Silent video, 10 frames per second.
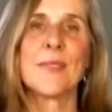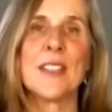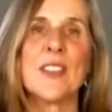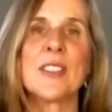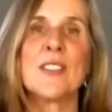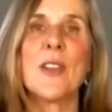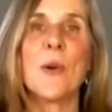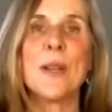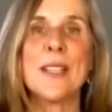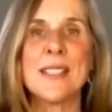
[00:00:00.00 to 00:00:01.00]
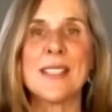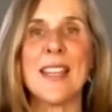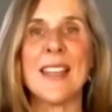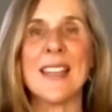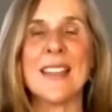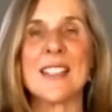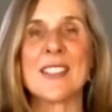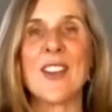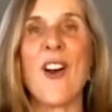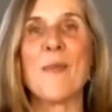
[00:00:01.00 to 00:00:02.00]
And just noticing in
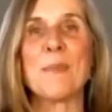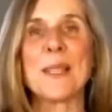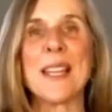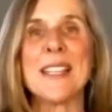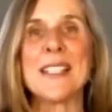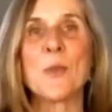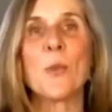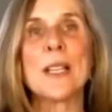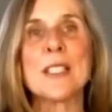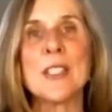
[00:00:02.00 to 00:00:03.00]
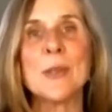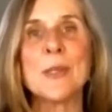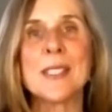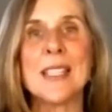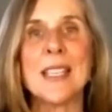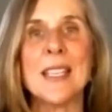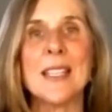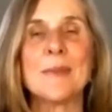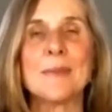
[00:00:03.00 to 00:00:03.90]
this calm place, what do you see?